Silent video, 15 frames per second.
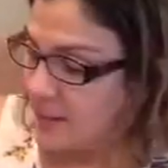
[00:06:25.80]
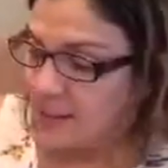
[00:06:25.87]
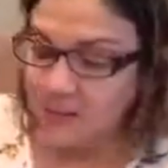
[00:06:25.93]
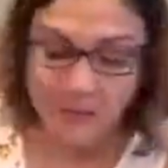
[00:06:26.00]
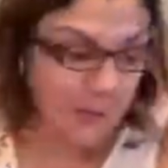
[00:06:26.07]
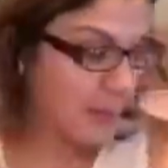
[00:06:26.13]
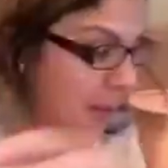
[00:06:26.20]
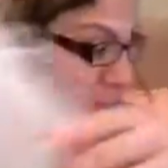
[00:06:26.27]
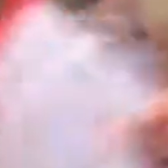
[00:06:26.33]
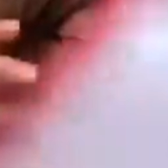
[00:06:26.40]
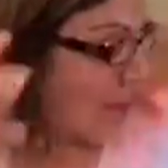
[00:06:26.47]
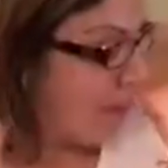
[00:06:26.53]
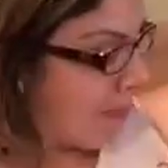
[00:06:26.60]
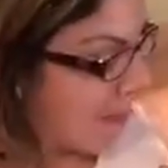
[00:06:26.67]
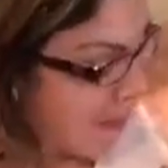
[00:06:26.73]
have given me.
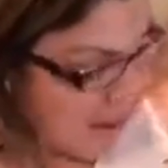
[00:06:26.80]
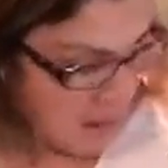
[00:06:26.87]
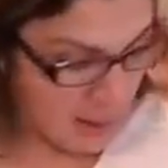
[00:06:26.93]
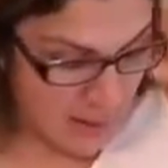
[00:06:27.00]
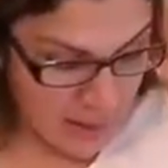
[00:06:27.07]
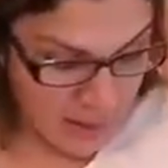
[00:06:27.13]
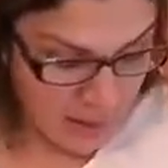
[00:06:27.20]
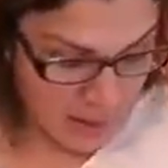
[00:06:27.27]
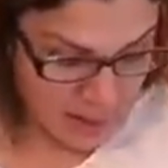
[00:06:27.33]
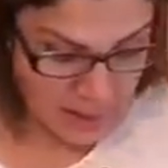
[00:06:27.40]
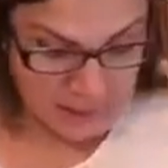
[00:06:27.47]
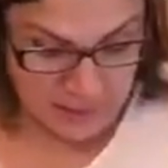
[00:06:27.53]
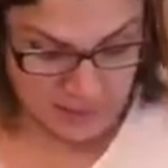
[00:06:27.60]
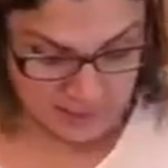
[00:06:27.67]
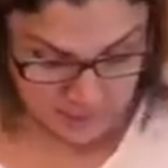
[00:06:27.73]

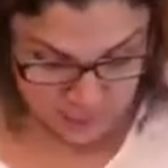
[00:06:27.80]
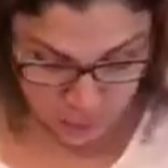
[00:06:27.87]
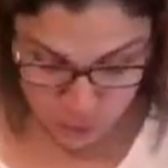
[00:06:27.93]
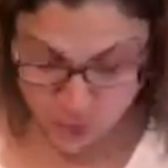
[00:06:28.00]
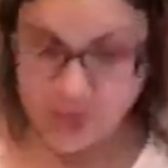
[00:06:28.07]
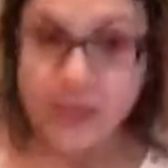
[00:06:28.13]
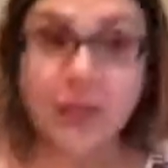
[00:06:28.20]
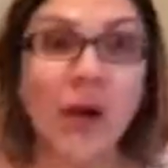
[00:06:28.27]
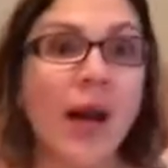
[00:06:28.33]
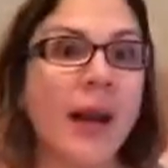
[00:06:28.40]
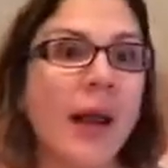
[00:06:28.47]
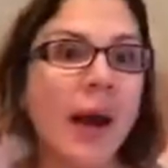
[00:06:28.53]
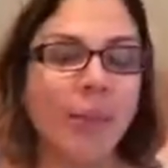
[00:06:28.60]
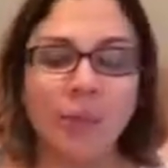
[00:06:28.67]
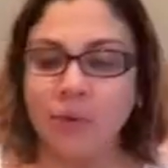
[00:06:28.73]
And this is just an
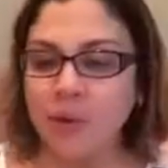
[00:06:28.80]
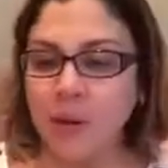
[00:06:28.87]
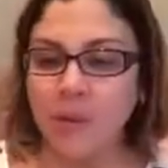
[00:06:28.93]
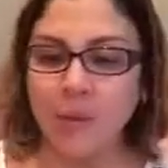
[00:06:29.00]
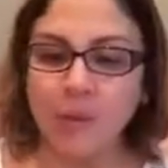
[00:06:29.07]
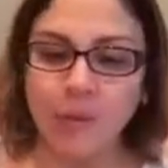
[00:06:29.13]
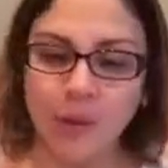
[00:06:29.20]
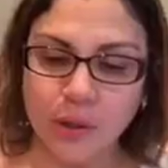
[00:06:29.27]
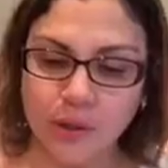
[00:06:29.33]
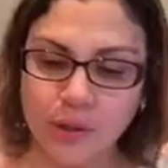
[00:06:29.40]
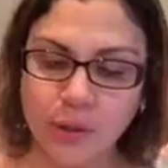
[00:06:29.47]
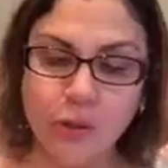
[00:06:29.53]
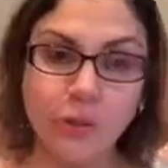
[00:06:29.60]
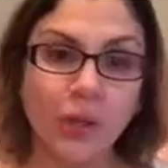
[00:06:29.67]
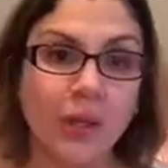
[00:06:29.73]
apple number book,
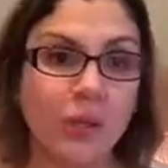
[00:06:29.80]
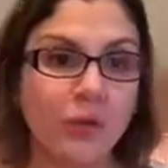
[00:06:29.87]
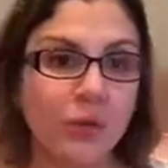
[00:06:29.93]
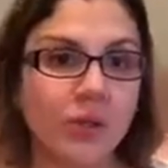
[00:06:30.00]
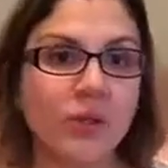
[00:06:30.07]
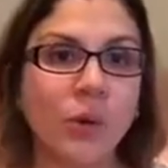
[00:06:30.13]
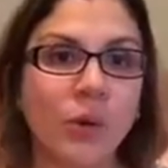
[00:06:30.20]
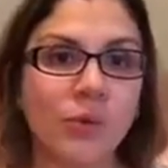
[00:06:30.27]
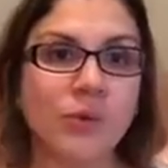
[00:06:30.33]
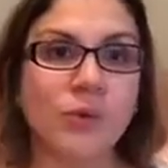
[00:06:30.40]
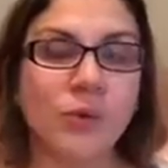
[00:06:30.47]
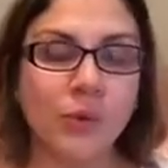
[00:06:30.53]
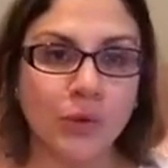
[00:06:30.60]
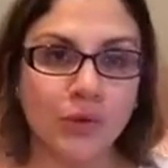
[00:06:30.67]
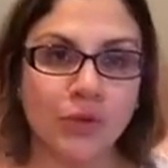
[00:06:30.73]
so you can do this
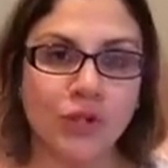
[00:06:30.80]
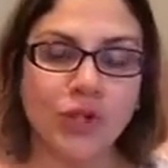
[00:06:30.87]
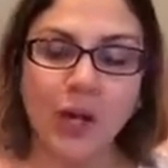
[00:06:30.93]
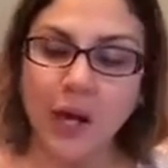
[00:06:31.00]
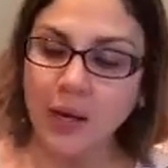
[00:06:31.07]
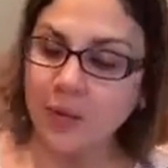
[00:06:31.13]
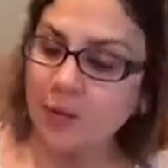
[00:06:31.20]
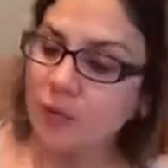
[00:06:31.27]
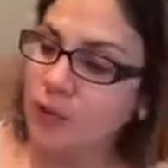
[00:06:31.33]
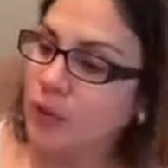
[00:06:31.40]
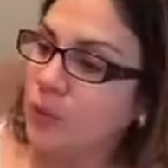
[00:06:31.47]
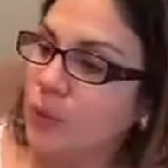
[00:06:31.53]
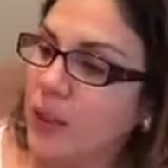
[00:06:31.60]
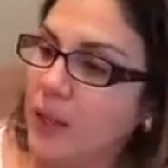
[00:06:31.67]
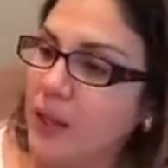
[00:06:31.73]
also with your child.
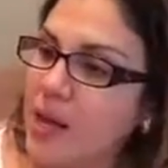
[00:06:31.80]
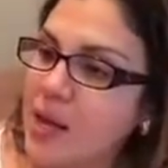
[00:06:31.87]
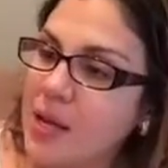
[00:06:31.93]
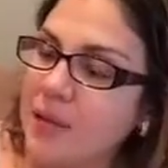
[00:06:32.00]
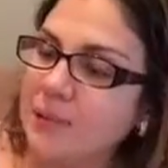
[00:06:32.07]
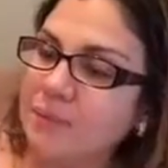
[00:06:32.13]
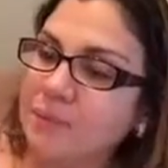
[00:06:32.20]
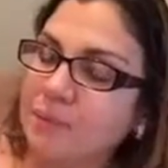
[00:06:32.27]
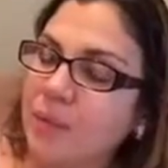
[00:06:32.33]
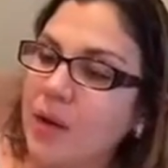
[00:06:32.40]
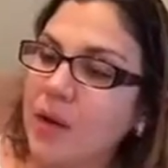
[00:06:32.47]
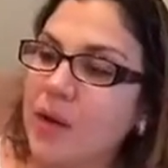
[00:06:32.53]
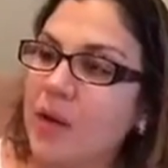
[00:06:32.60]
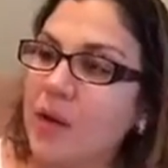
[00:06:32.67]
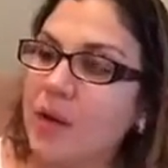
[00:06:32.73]
You can
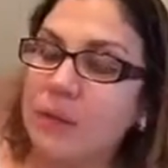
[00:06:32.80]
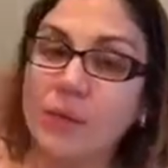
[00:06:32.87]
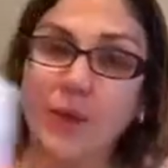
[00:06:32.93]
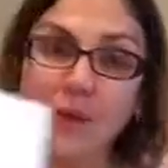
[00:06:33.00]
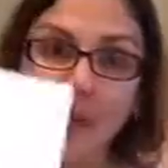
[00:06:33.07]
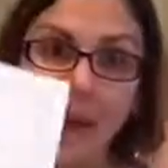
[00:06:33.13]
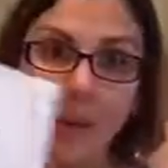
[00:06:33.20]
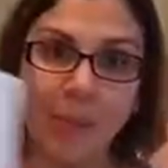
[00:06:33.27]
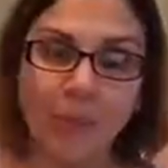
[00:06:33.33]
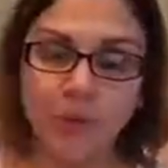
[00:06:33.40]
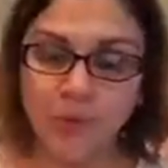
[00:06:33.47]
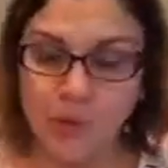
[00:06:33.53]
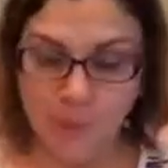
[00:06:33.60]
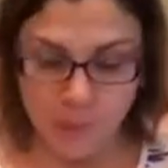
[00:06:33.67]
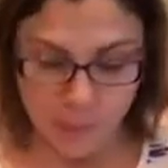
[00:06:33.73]
have an
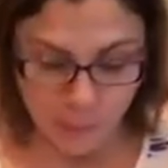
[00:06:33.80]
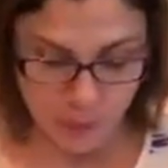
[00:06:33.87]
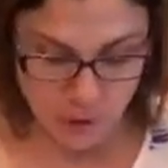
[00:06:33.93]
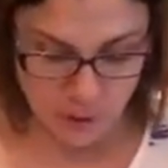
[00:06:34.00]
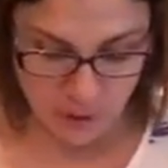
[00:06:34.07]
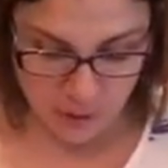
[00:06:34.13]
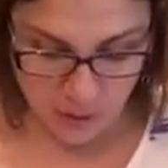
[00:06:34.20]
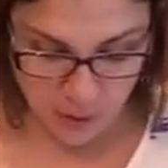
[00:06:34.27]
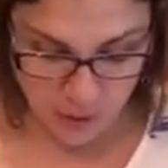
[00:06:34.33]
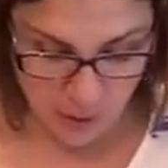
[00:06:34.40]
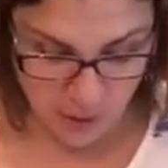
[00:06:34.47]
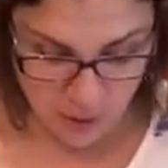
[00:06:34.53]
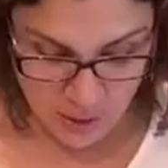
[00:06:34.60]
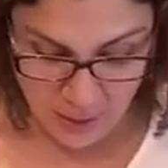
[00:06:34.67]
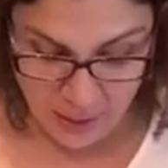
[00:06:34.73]
apple number book
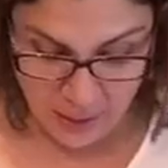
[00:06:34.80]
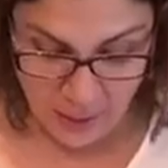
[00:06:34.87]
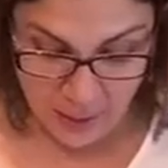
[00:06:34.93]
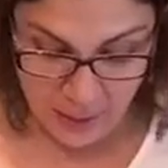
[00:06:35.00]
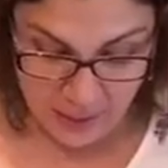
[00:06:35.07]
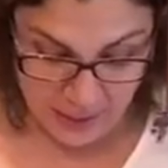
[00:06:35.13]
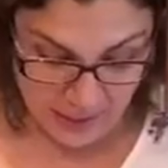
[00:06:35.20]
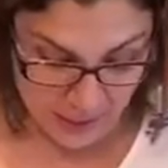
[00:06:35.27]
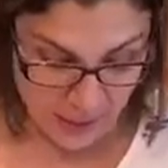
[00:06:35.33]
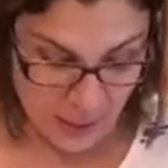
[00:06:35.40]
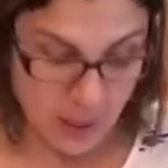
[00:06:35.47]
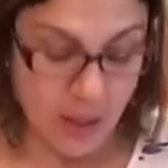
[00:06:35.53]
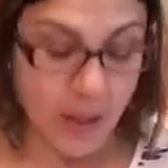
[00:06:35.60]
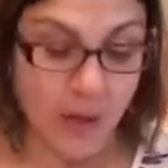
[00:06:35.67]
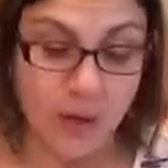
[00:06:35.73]
here, and
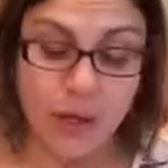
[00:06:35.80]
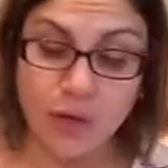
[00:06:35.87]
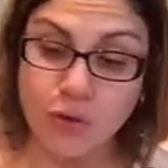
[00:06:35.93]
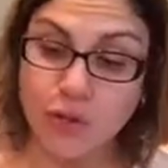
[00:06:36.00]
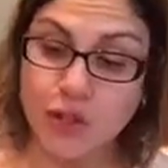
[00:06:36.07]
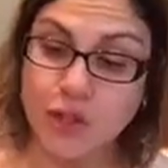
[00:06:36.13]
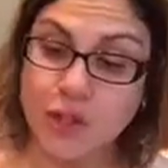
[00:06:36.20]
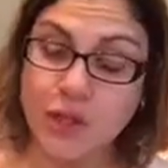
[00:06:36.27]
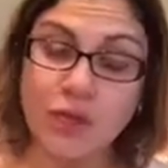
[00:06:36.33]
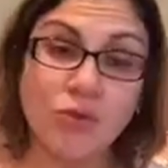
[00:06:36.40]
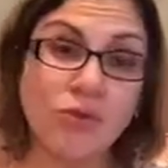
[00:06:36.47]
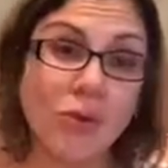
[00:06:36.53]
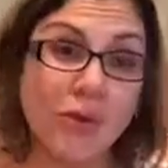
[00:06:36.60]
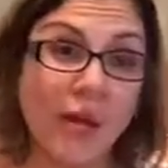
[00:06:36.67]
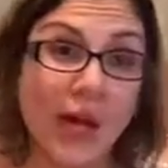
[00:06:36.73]
he or she
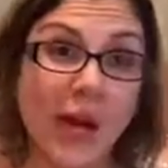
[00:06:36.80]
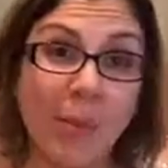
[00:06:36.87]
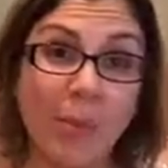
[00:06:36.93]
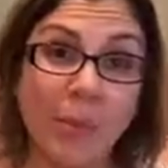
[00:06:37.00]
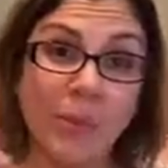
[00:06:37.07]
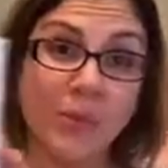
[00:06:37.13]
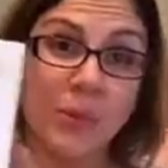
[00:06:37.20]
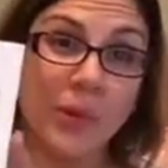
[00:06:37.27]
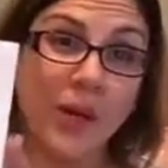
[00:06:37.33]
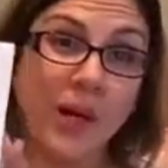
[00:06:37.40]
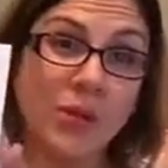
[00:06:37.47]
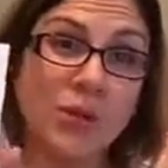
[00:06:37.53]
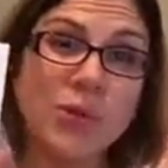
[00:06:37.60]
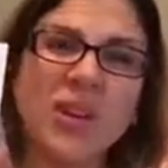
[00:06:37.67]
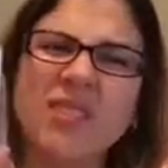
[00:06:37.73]
can draw the apples.
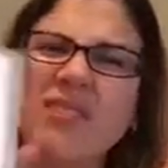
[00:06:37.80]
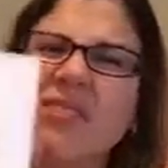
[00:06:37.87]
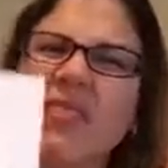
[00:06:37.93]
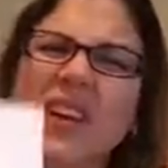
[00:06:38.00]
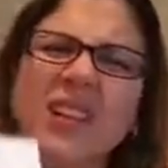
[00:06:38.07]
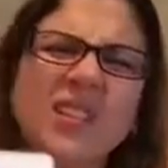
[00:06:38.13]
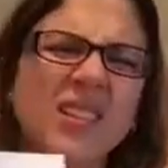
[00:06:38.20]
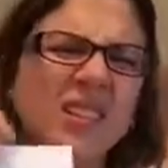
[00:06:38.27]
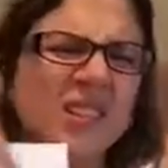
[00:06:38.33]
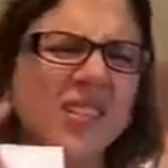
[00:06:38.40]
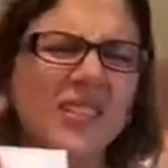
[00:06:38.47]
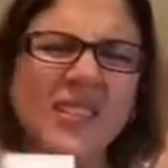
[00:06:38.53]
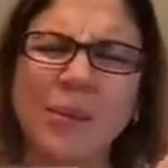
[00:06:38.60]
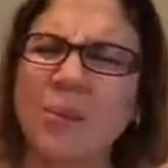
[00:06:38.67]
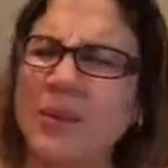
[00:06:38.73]
Okay, you can find tons
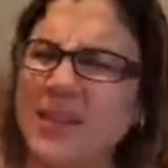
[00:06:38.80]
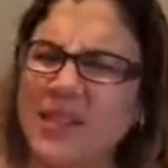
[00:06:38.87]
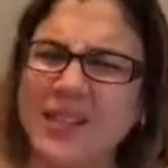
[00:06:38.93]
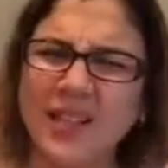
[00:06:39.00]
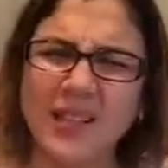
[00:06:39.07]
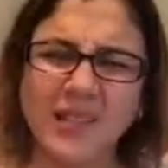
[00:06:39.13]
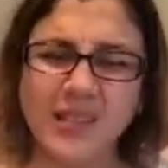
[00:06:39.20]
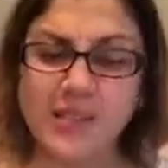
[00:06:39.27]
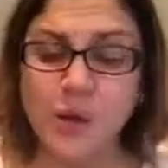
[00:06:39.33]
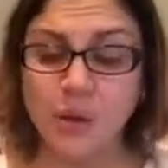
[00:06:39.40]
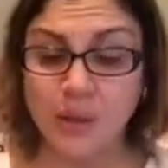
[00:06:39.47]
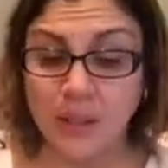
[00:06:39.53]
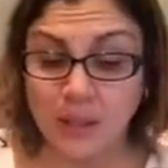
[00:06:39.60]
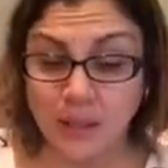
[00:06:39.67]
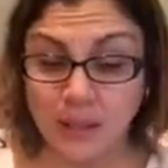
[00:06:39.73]
of templates like this
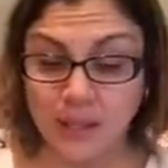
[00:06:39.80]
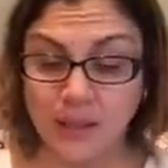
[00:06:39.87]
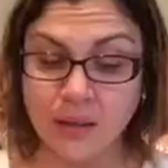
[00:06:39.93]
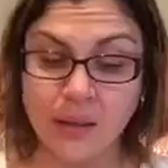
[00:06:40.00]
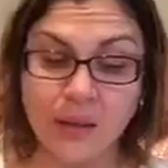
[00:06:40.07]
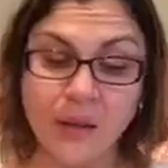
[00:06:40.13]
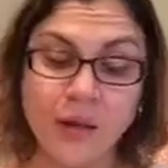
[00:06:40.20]
online,